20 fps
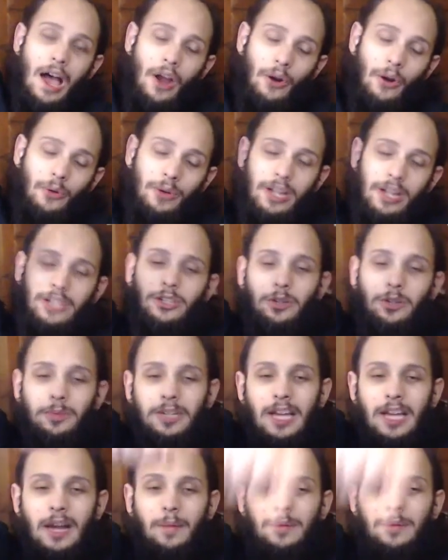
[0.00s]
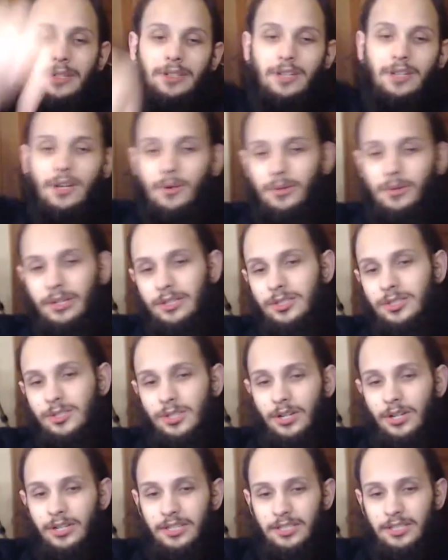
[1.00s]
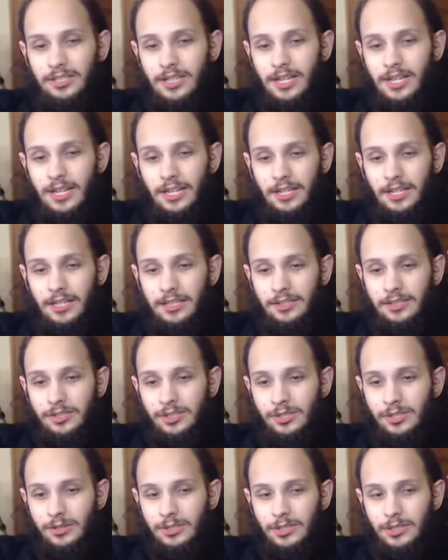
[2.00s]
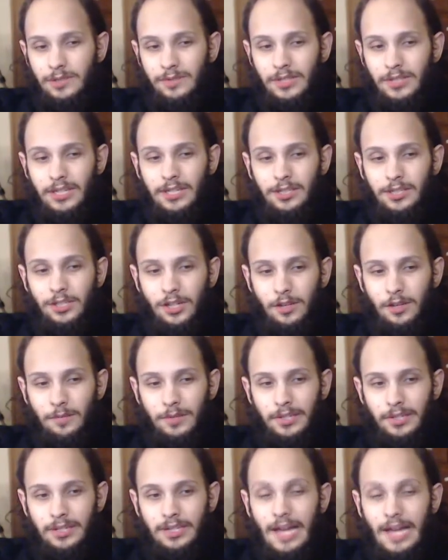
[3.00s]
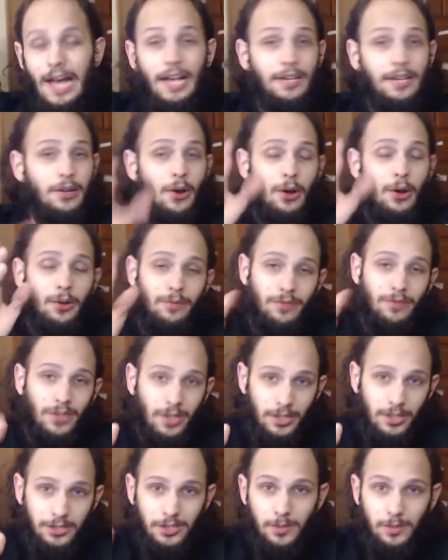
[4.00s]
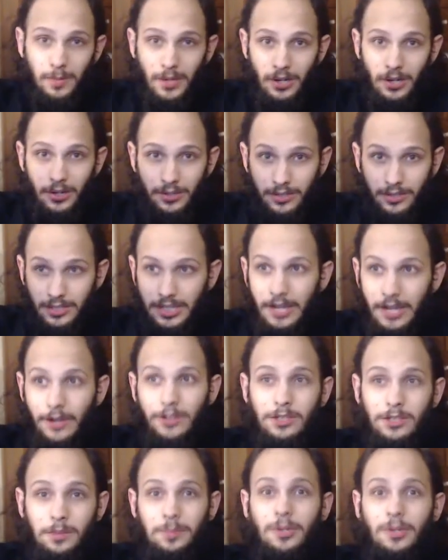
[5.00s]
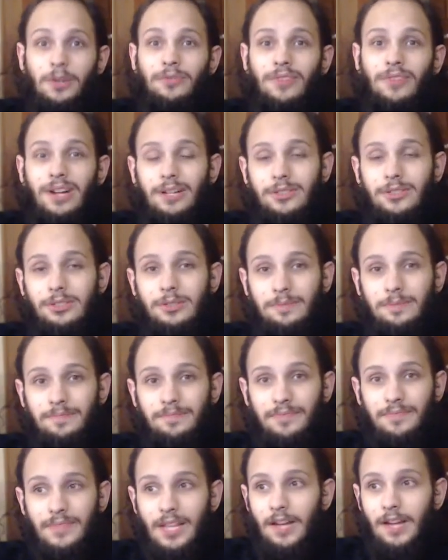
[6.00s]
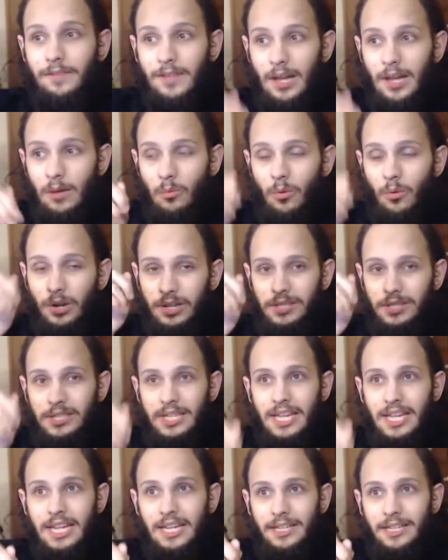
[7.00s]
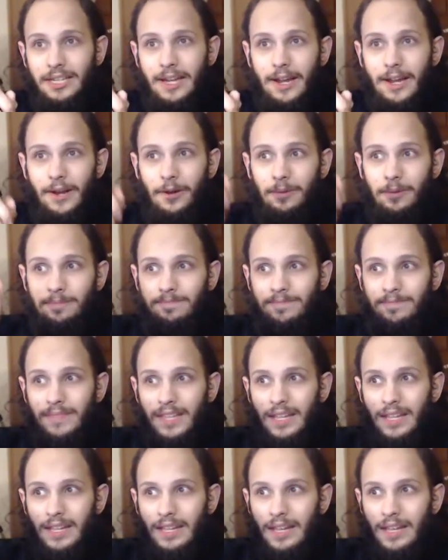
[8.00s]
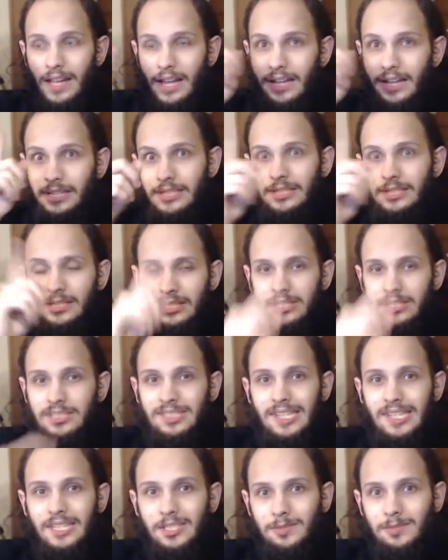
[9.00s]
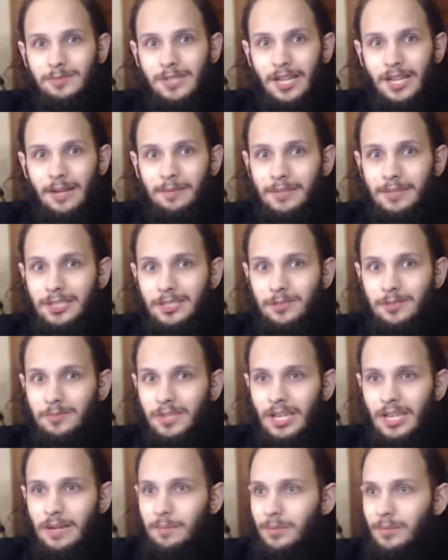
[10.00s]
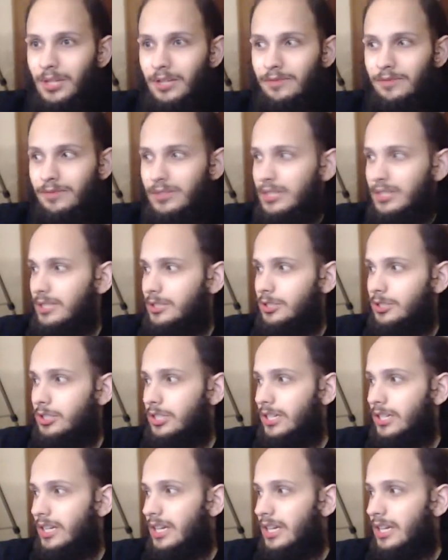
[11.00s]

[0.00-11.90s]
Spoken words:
Red, you'll be happy to know we are starting a series of Geeky Gentlemen, not on villains, but character profiles. I've got one in the can now. I need to take some time, get some gameplay footage